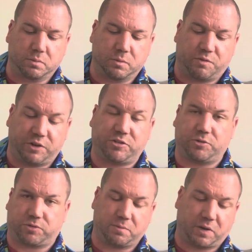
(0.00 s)
this is
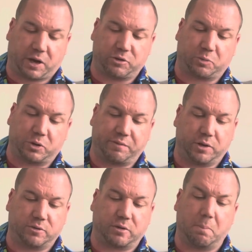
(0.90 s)
from Wray's point of
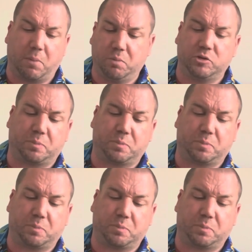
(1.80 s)
view. So Mum was